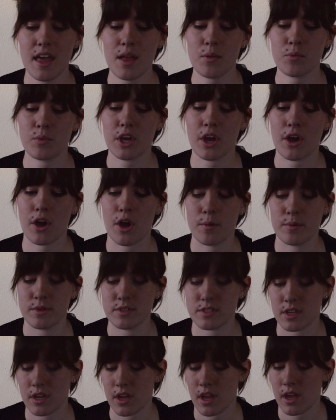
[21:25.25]
and we are
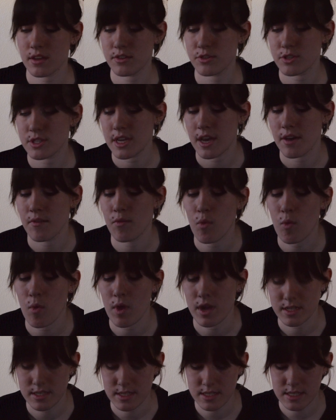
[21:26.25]
almost done. I just have
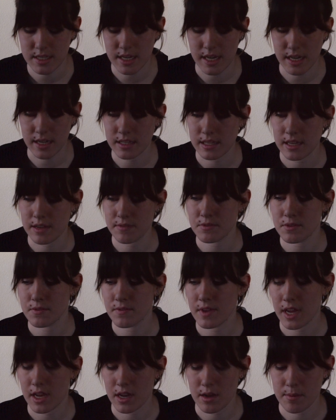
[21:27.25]
one stack left of
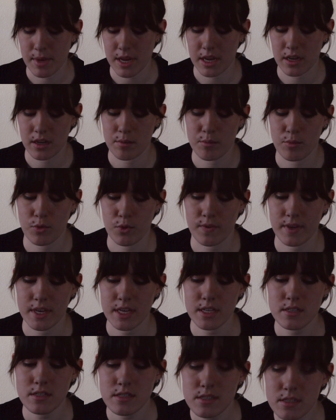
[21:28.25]
animated
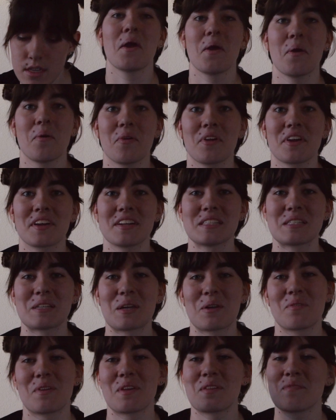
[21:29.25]
movies. We're gonna
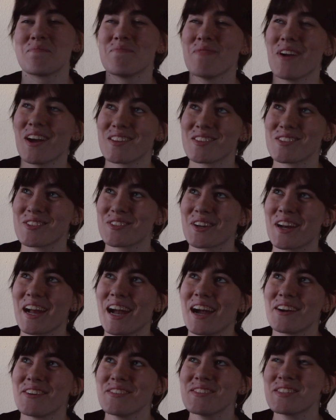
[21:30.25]
start with Monster
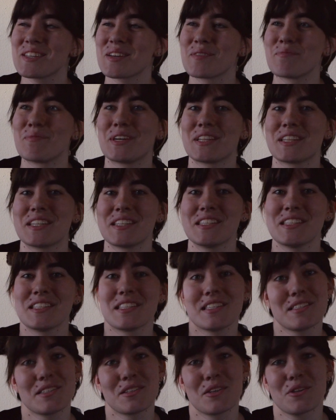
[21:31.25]
House. I bought this
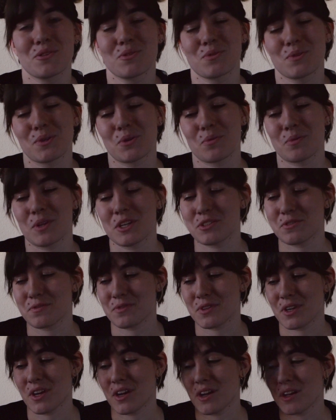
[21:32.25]
this year so we could watch it
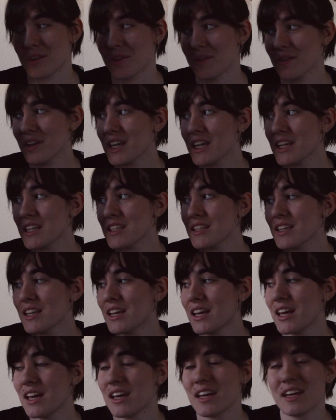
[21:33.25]
for Halloween.
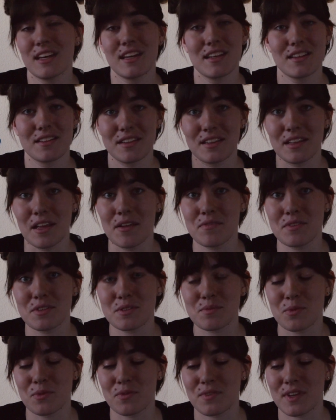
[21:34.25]
Love
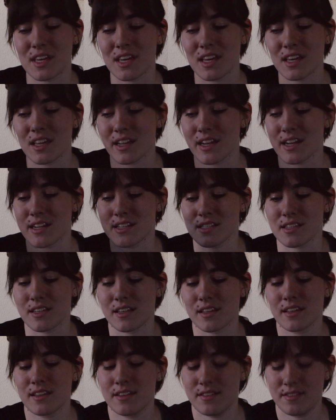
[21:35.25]
this movie,
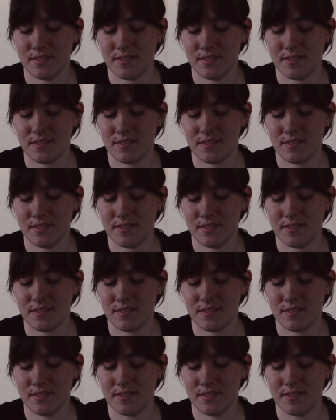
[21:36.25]
classic.